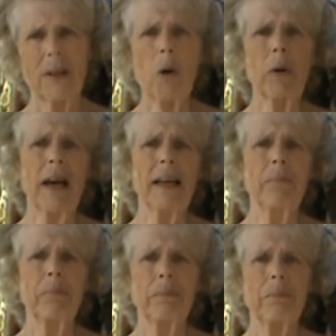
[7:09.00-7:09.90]

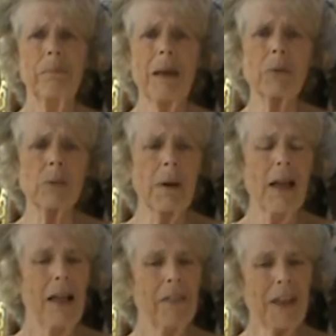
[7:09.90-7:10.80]
Okay, that
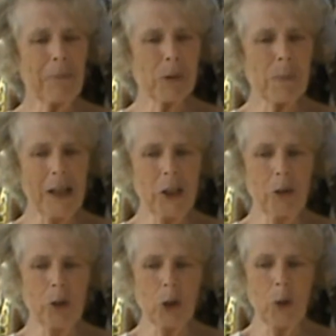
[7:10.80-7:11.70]
was my
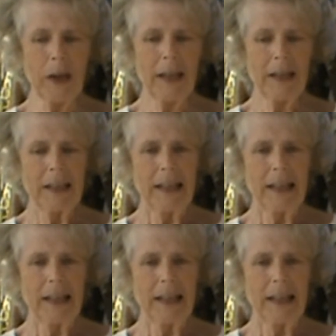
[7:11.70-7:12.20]
new toy.